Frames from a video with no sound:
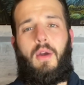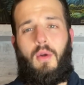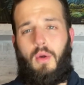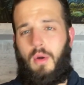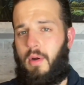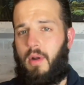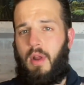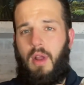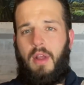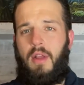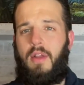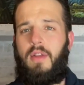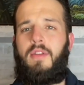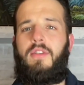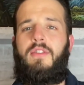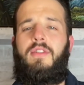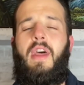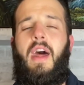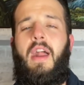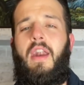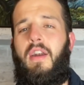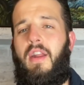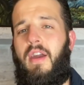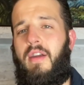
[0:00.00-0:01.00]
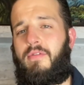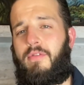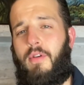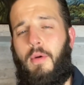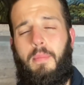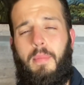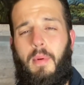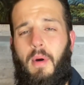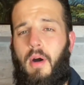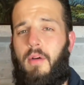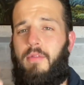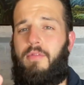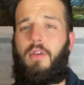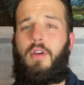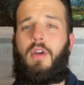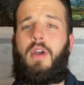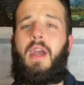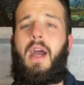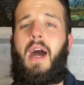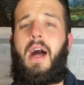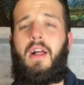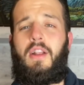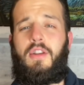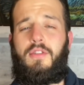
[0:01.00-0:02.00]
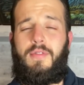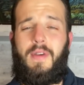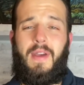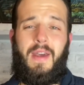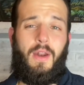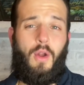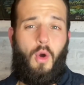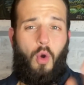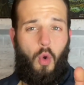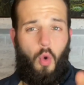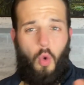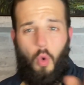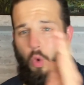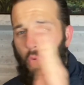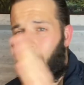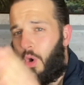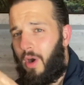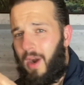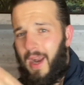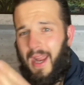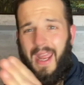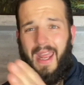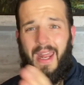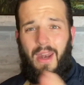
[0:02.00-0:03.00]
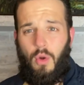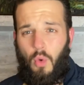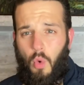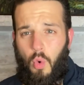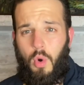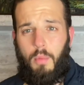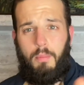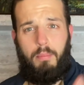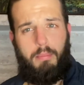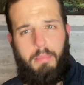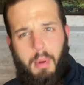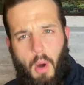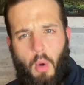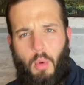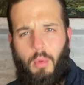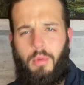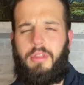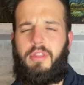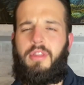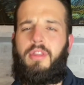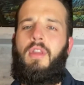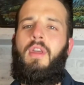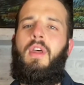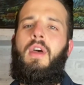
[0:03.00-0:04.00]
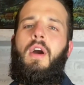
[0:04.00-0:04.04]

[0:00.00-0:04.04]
or Saturday football if you're a college fan, or and or both.